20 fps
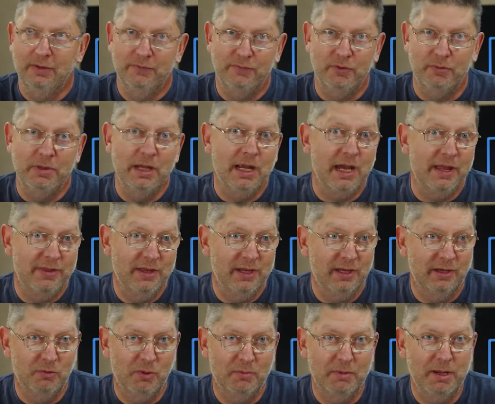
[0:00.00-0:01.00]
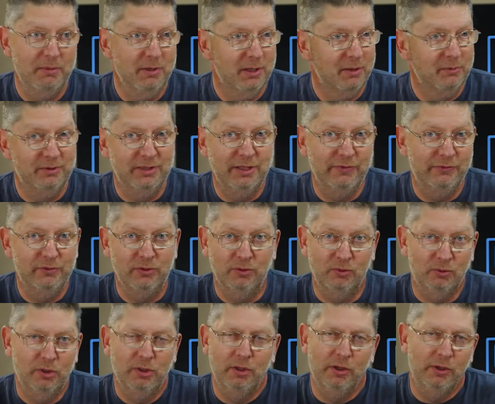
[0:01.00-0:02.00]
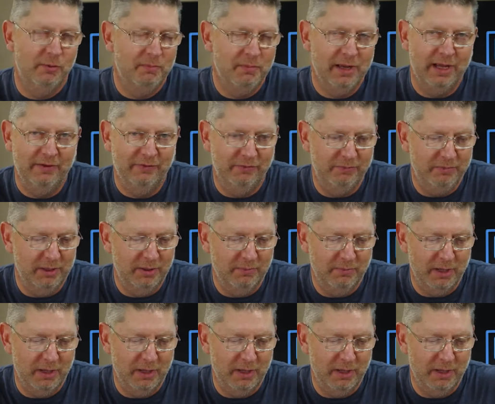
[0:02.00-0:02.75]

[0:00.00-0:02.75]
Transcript: for me, I think, well, maybe a different word might have been